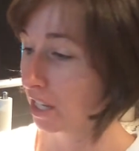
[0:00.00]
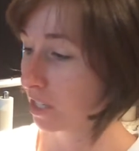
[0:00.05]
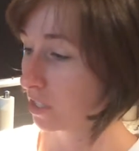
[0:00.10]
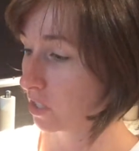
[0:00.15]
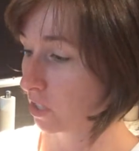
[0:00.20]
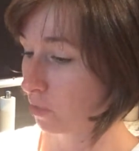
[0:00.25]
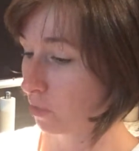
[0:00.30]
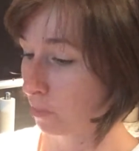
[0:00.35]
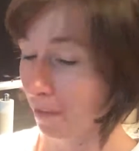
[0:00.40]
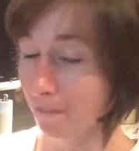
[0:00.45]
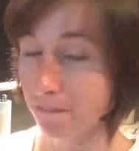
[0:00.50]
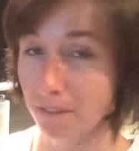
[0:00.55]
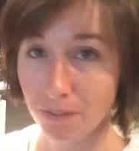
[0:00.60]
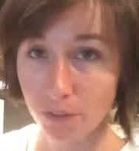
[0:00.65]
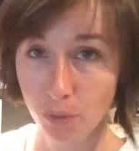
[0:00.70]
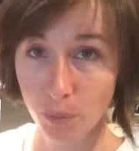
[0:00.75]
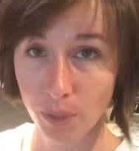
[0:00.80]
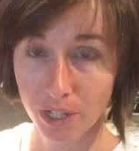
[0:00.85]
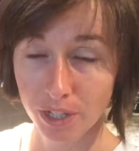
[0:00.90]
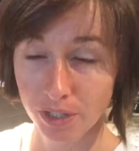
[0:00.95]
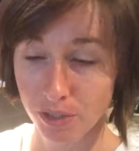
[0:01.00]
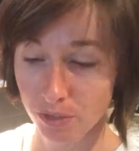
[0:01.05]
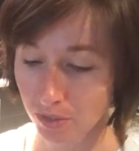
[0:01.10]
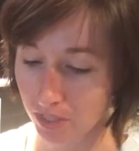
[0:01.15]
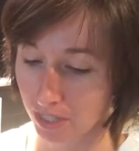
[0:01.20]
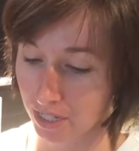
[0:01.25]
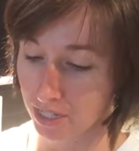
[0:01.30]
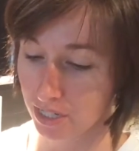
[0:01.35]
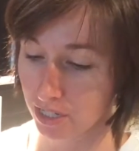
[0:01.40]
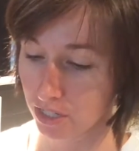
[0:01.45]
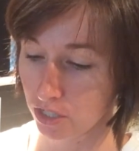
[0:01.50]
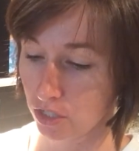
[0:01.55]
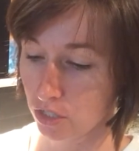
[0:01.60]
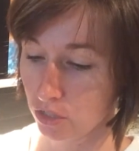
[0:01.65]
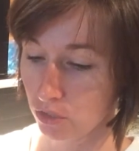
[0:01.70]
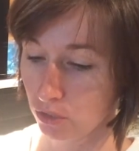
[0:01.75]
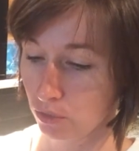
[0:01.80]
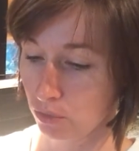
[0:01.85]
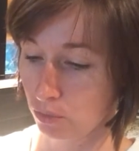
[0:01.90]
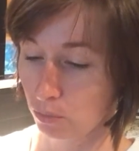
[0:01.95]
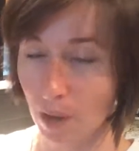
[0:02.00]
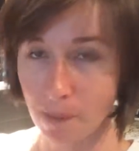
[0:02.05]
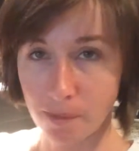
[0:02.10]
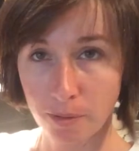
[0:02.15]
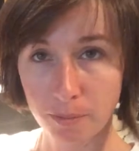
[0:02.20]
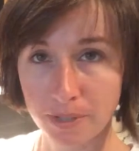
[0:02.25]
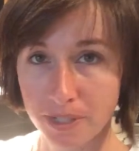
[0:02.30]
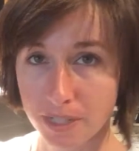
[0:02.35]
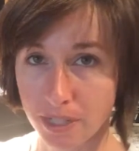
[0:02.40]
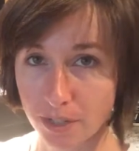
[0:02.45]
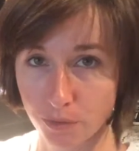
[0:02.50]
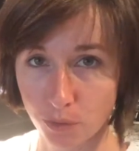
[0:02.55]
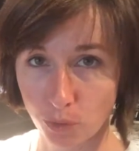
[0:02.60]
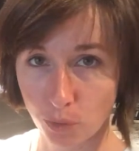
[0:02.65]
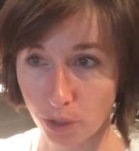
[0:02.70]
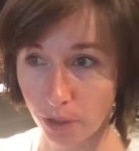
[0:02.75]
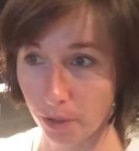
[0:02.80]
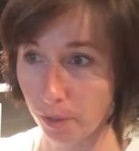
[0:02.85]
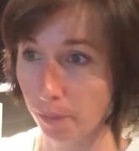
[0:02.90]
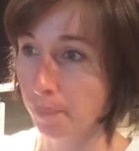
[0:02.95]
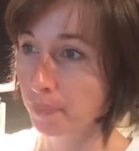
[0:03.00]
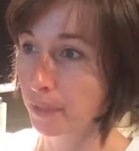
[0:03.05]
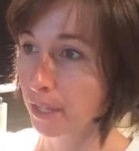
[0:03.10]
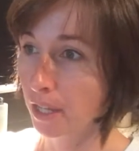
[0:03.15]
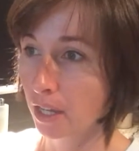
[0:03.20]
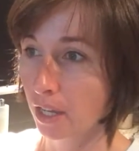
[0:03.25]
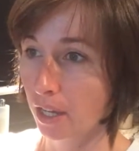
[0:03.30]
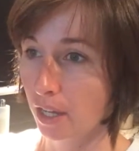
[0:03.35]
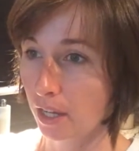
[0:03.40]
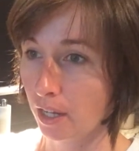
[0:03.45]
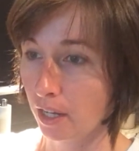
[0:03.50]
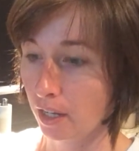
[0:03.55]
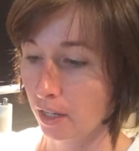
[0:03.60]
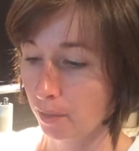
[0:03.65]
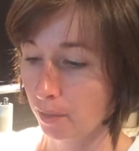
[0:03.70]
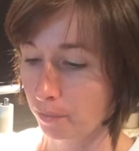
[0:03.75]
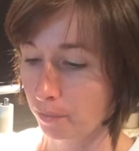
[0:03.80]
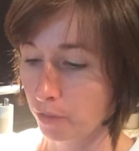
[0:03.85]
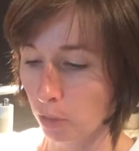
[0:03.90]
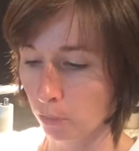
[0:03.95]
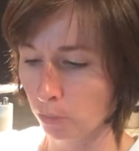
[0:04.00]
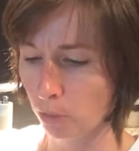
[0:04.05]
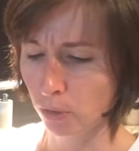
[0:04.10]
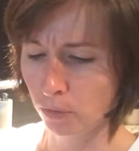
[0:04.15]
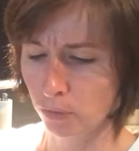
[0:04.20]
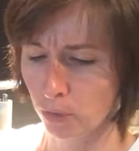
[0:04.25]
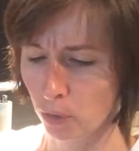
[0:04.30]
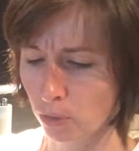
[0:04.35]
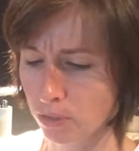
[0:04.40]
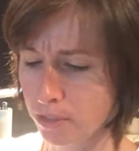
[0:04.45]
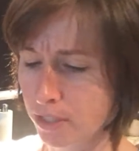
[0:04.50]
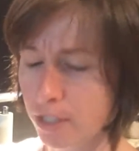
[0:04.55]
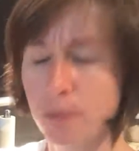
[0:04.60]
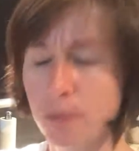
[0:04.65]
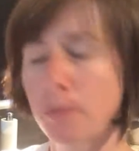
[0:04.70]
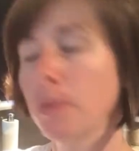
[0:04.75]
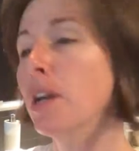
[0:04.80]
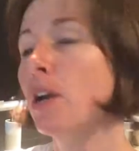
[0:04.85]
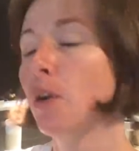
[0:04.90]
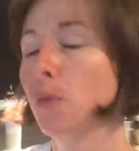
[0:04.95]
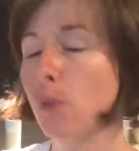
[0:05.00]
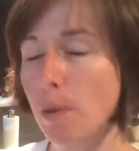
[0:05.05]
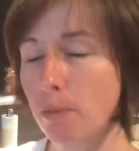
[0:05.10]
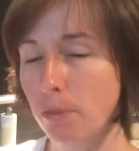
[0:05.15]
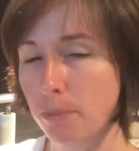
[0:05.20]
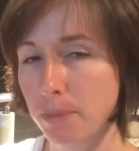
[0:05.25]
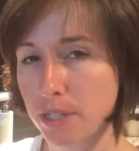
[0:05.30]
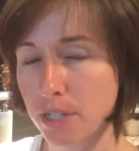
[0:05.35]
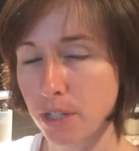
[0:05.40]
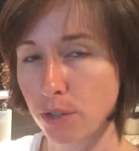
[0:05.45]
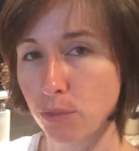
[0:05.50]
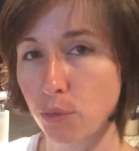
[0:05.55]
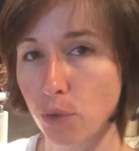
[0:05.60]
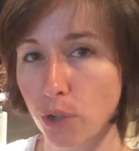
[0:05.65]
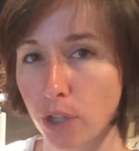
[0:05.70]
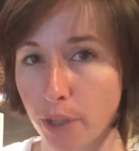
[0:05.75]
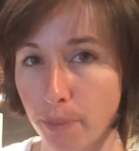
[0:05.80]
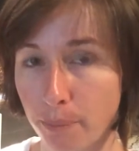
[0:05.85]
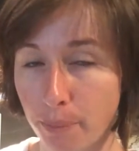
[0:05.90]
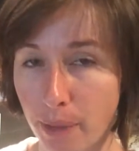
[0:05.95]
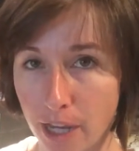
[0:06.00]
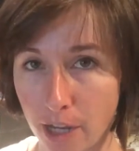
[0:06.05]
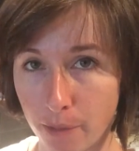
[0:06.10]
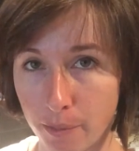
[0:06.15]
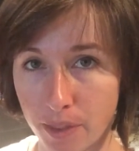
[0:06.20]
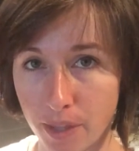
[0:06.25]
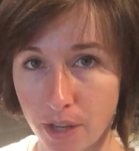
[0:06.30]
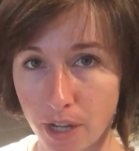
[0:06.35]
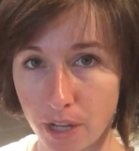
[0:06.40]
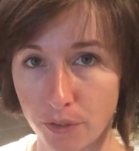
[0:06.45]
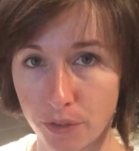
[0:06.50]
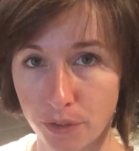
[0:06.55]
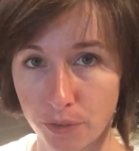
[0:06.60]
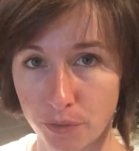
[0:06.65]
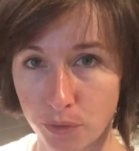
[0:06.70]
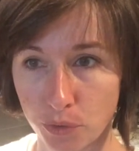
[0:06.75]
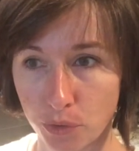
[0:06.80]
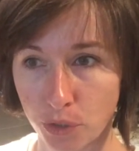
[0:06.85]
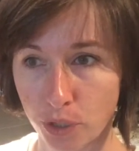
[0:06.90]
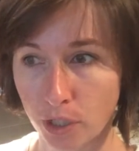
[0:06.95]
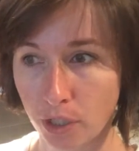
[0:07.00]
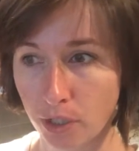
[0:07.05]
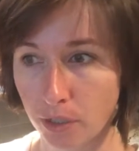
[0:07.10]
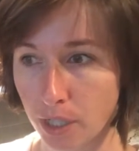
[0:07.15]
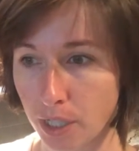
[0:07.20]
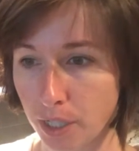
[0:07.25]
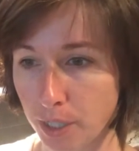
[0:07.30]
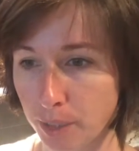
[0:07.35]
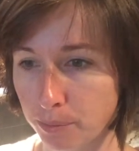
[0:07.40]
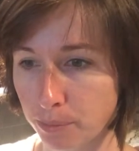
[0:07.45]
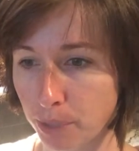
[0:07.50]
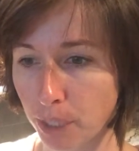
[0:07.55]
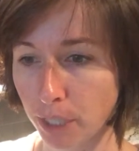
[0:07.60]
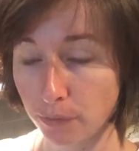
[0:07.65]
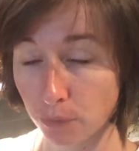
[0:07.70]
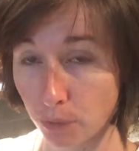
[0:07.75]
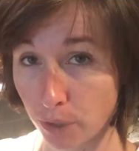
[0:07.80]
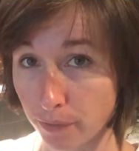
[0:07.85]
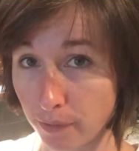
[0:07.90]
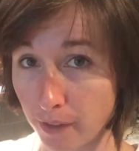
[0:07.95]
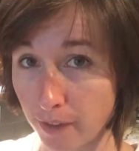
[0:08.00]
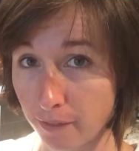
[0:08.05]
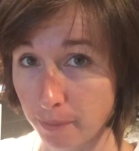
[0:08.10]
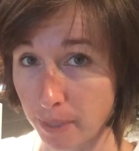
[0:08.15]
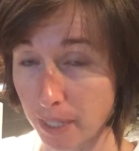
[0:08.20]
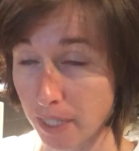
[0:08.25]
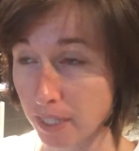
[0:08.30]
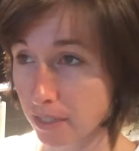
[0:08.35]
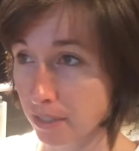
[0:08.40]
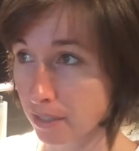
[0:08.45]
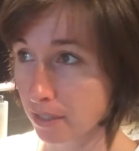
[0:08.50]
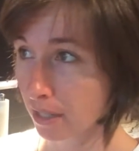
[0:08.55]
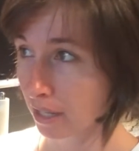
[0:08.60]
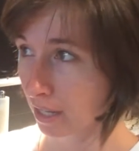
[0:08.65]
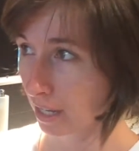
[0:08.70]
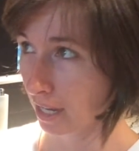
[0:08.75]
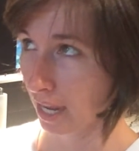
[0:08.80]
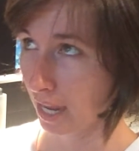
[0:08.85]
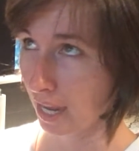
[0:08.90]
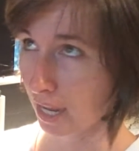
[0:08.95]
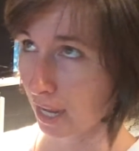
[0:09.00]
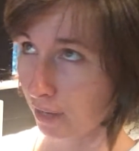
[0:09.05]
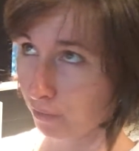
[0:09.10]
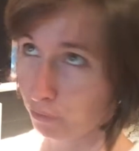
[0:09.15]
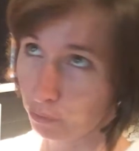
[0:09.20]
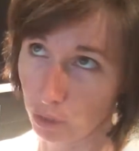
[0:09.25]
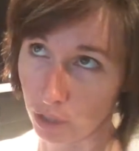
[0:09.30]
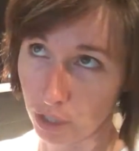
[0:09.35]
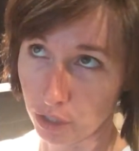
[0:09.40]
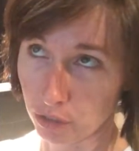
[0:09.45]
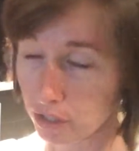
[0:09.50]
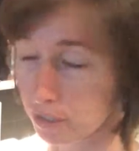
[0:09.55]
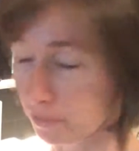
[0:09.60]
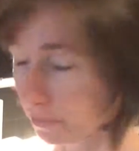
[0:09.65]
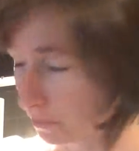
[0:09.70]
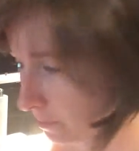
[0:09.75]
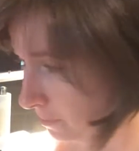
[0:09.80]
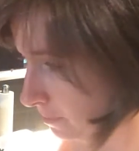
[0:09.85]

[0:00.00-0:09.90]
So my favorite way to do these is to wrap them in tin foil, you know, poke a few holes in them, wrap them in tin foil and bake them in the oven for probably 45 minutes at 400.